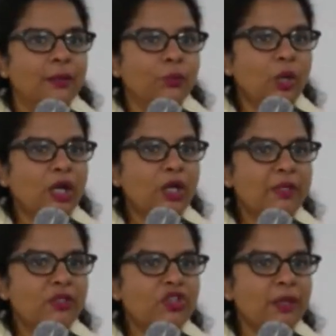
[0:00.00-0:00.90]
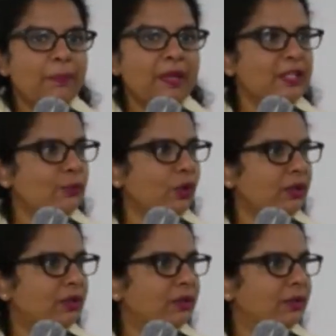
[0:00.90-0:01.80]
Workmanship means
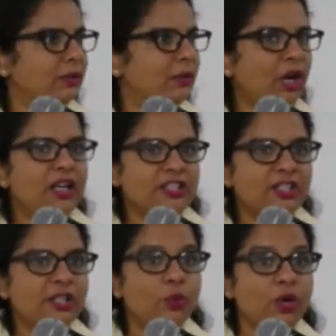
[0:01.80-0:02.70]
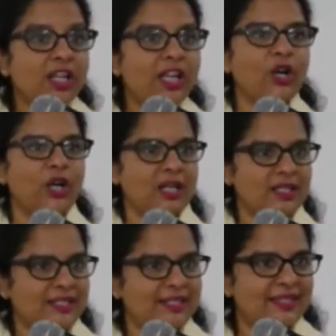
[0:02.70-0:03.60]
what? God is still working on
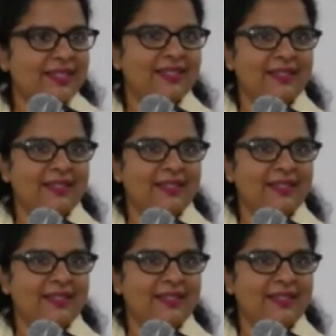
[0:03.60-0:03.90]
us.